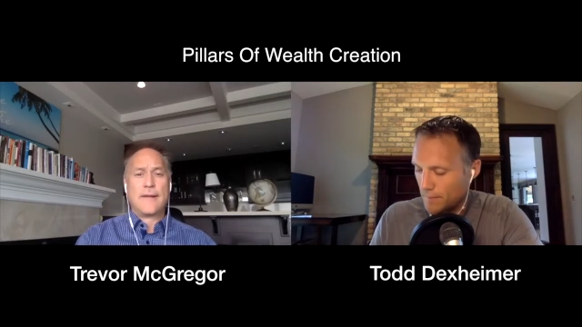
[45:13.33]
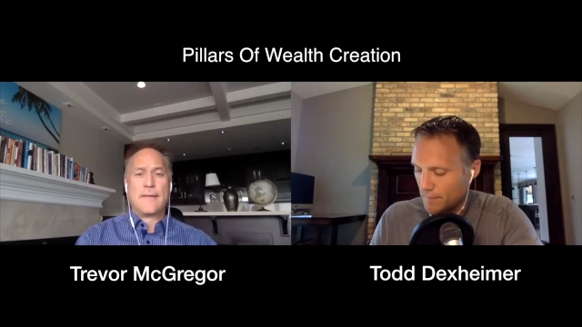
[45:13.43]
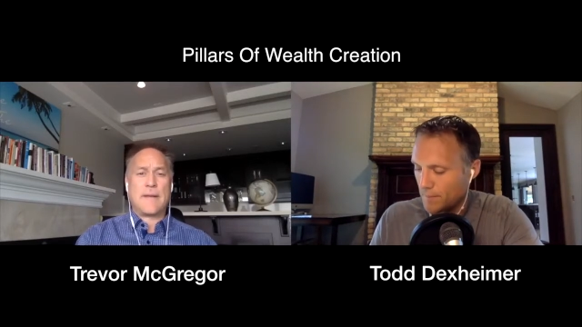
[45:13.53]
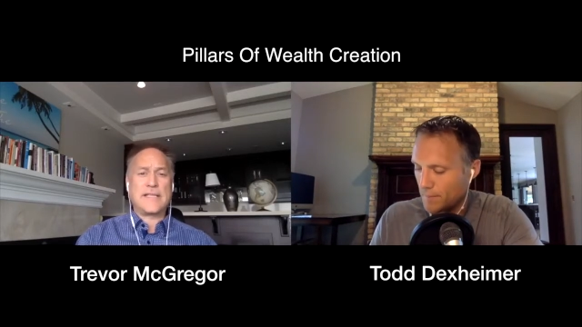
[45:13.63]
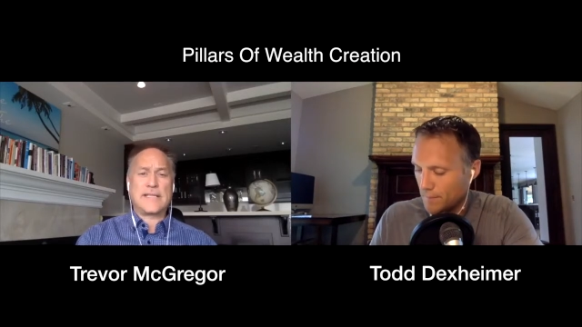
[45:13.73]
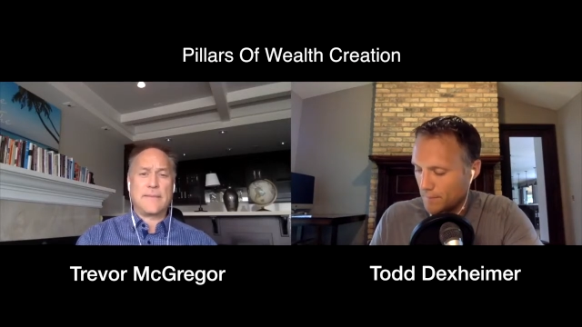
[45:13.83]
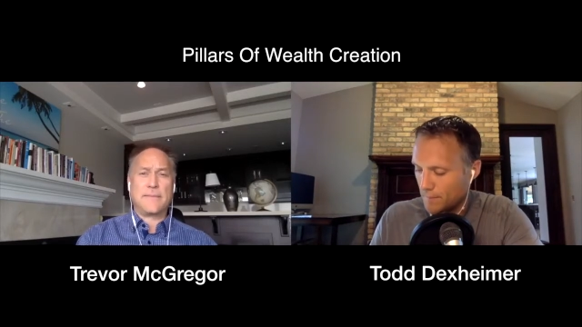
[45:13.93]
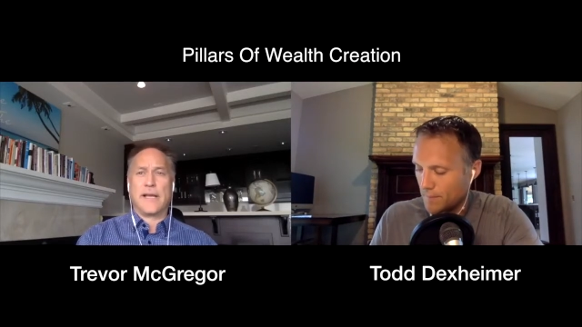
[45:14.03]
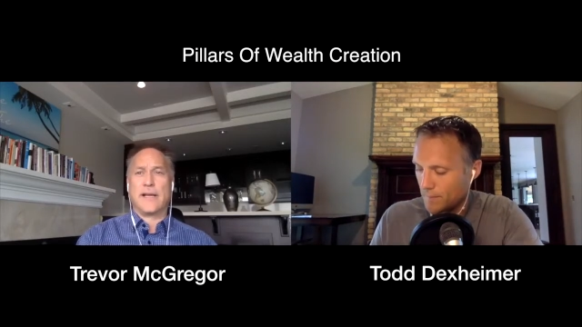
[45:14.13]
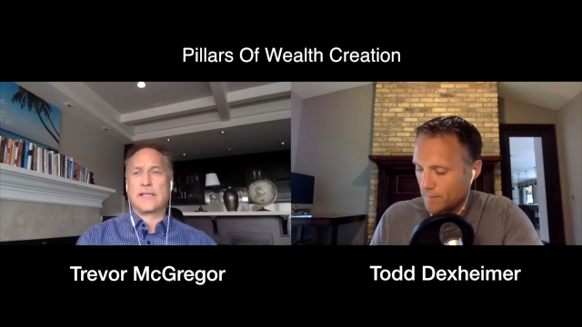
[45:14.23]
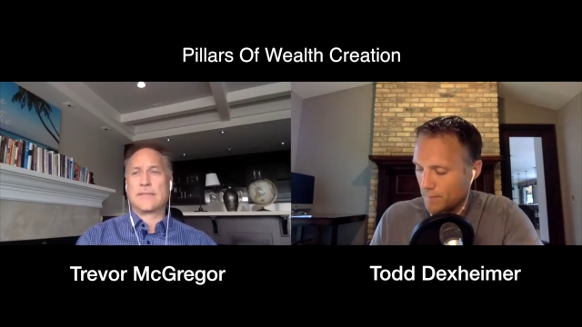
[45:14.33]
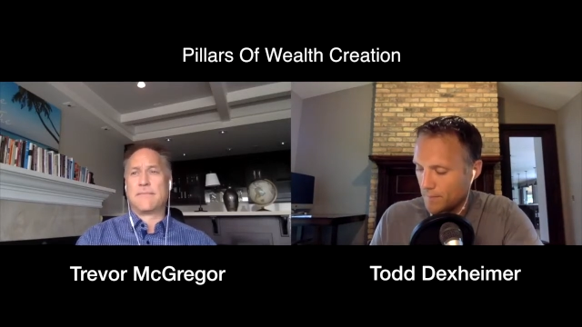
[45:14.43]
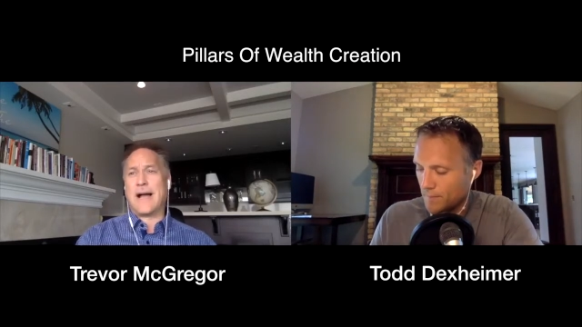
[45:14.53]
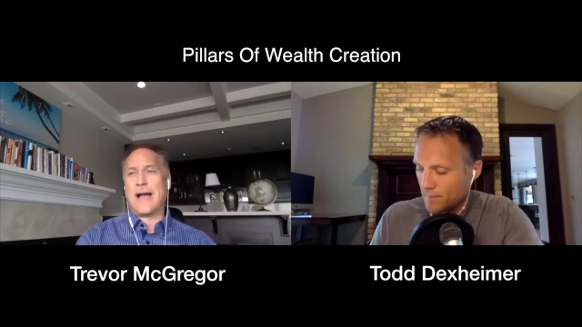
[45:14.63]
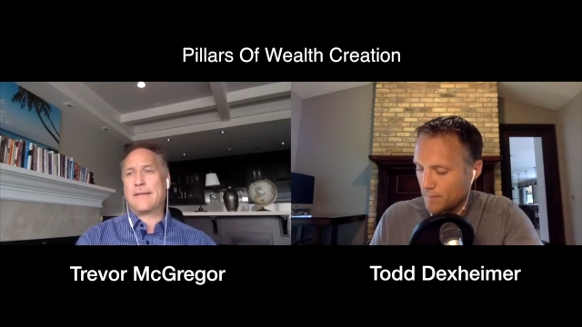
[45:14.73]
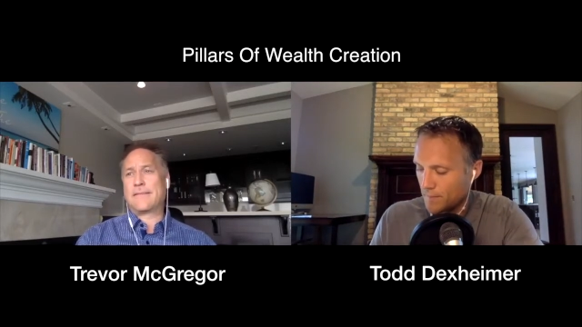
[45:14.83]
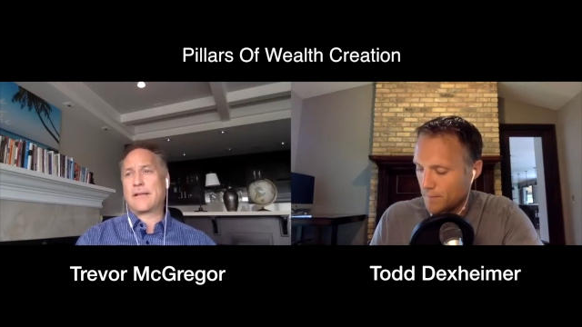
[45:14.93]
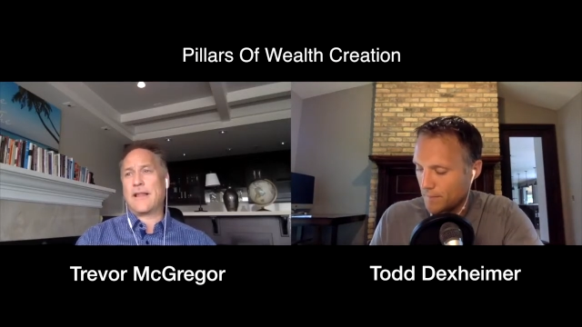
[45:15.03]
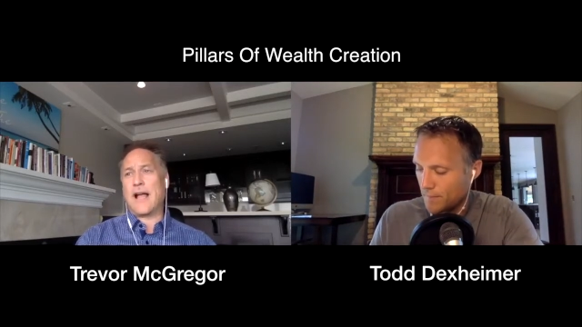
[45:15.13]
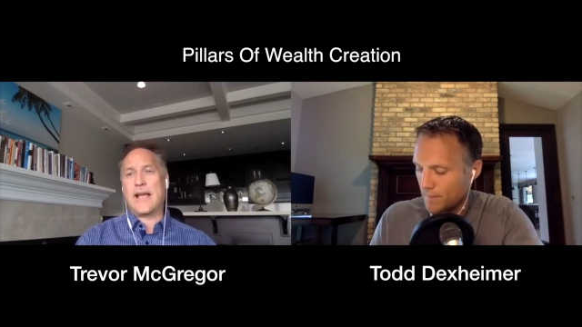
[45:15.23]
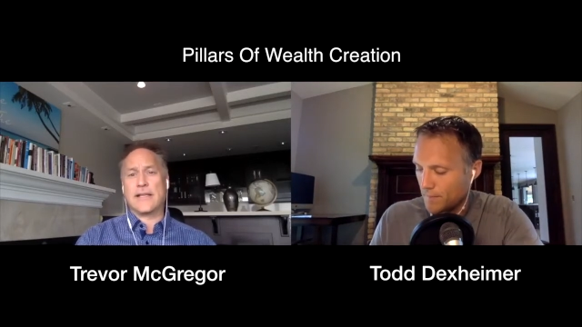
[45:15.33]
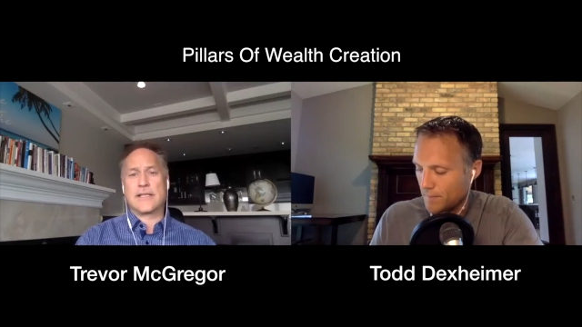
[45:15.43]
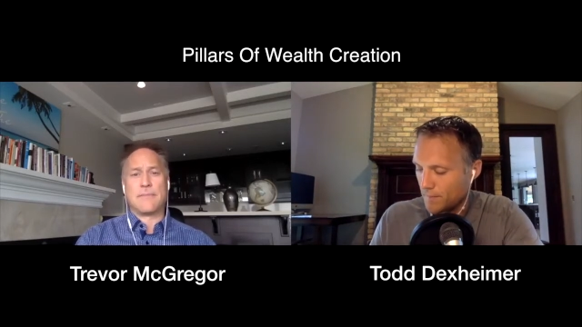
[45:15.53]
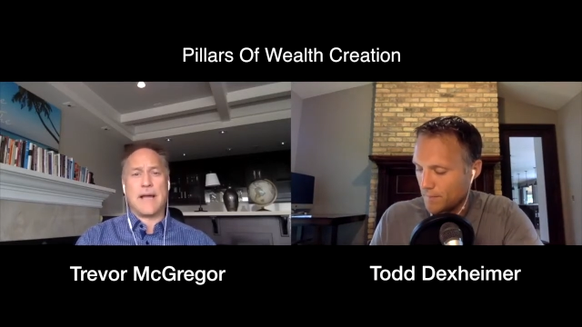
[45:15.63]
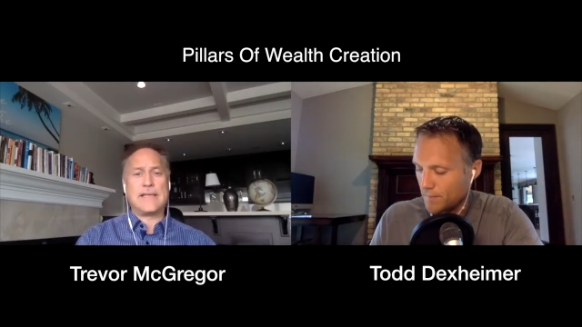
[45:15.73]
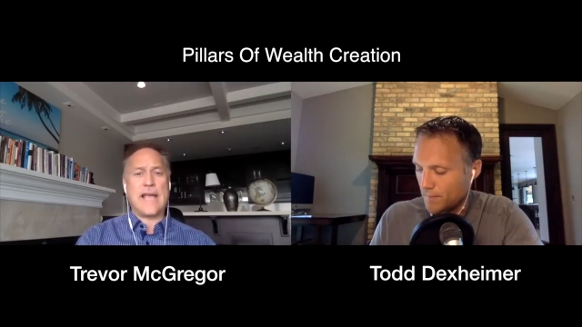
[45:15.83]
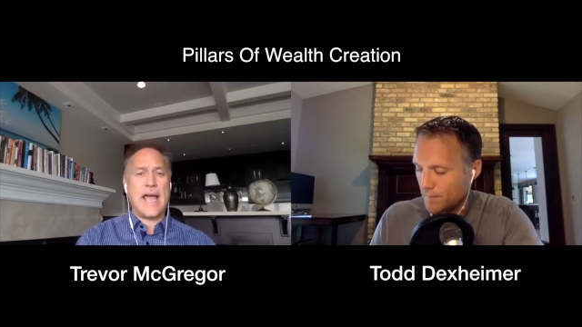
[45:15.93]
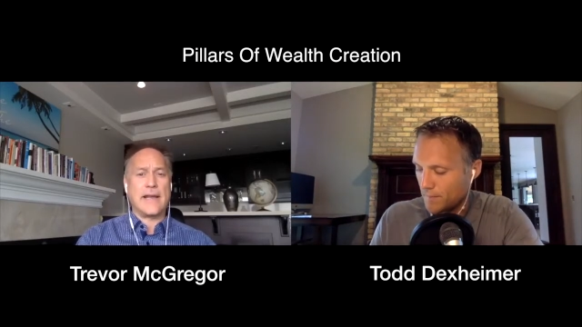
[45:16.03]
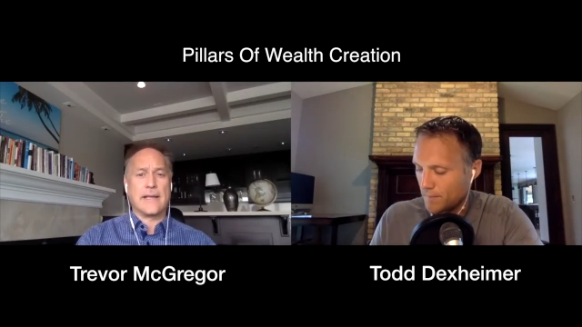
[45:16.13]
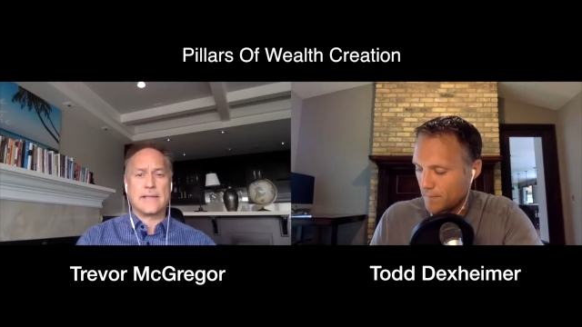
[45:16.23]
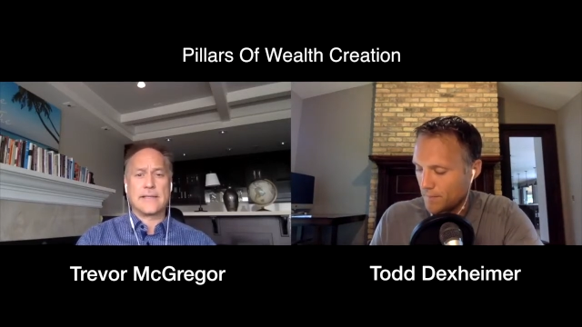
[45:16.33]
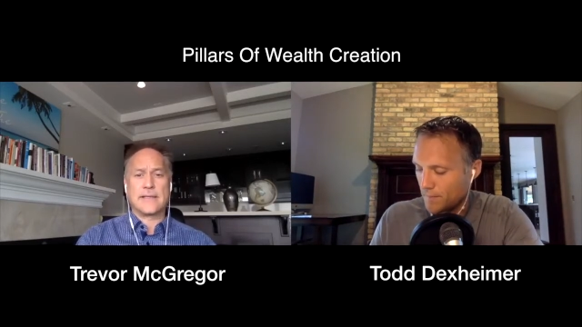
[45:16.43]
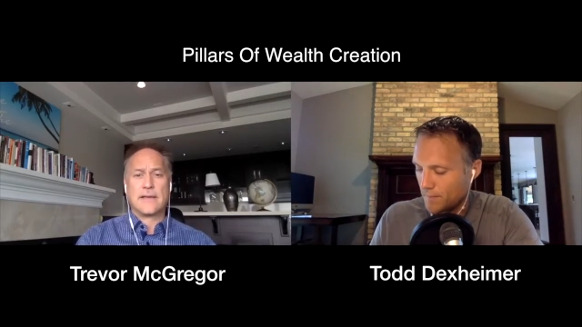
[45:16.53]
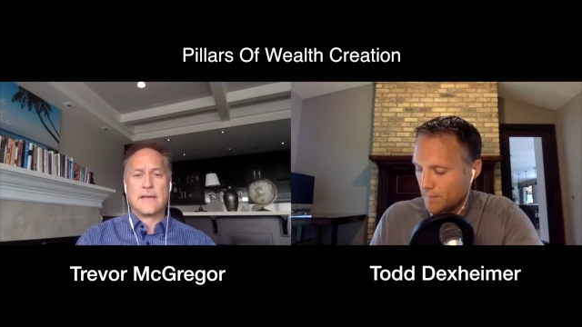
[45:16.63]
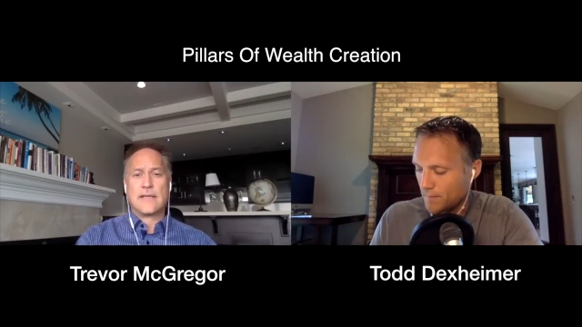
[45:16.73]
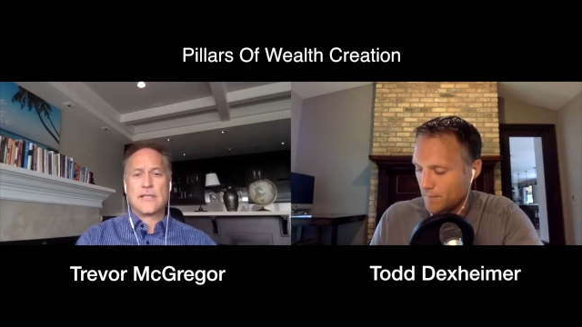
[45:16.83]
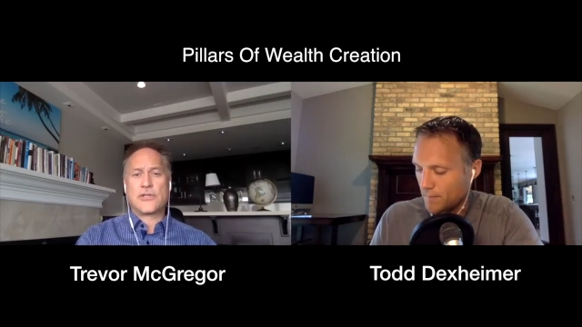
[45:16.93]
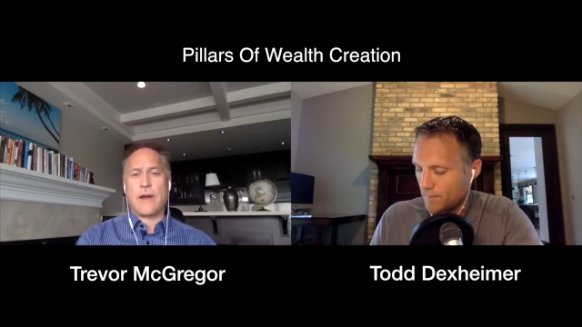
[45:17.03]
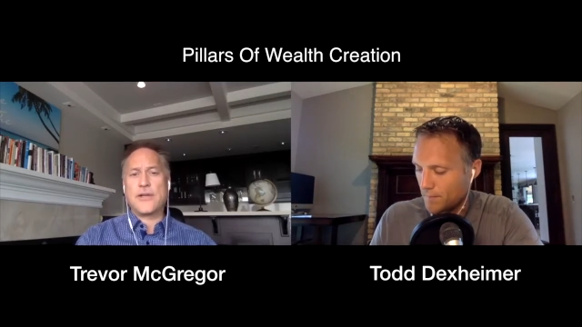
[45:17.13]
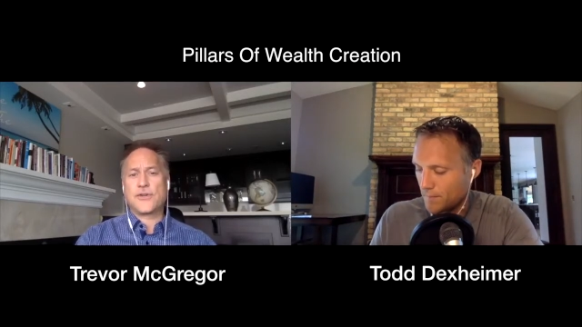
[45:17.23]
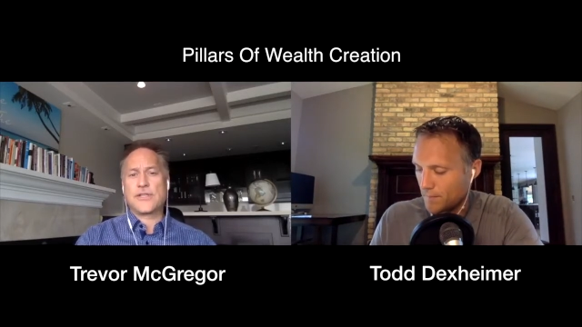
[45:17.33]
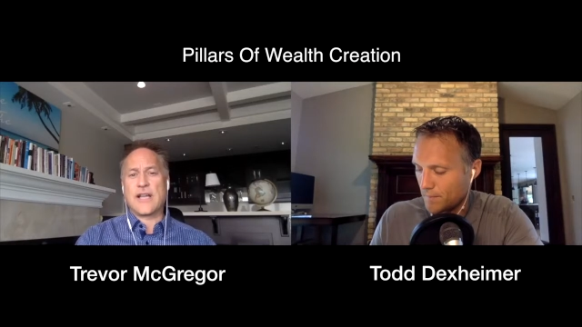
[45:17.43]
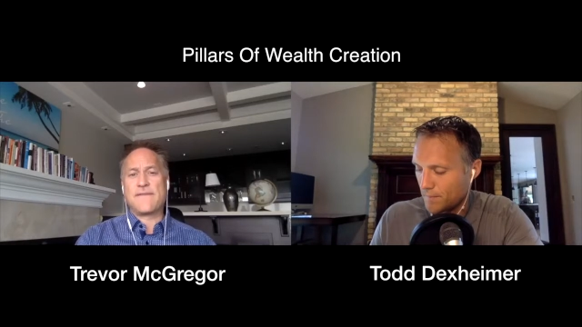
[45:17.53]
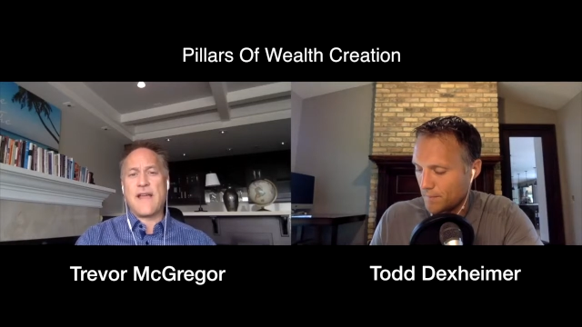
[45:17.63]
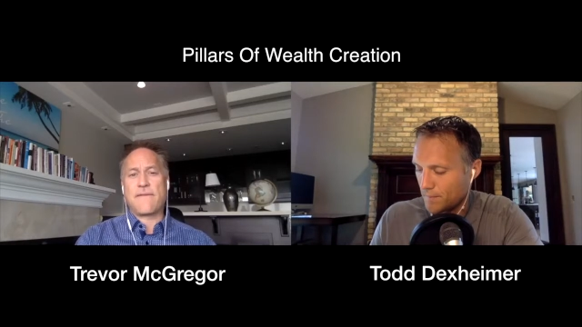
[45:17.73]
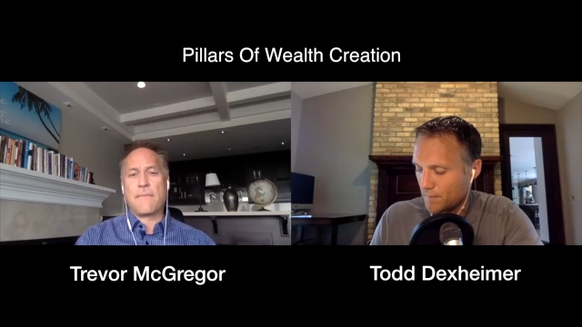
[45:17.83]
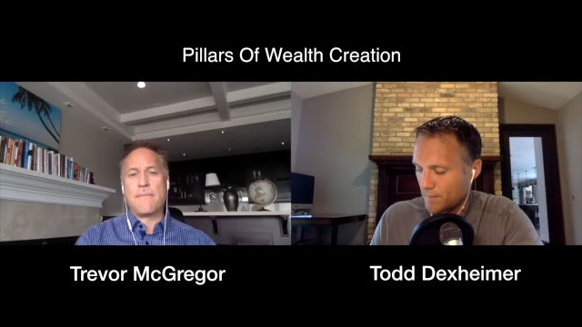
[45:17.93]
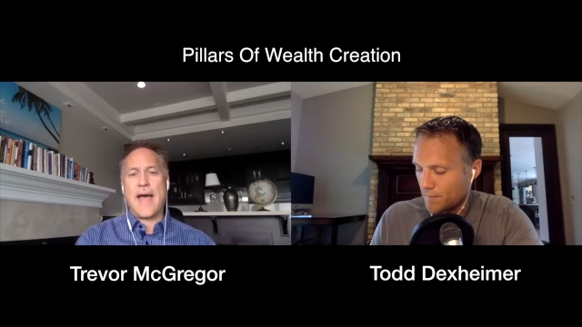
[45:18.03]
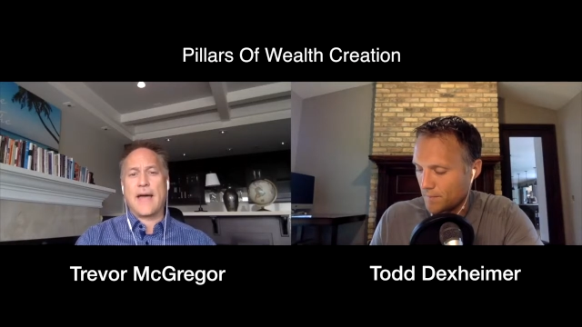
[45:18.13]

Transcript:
Speaker 1: my siblings, my clients, my tenants, strangers I've never met.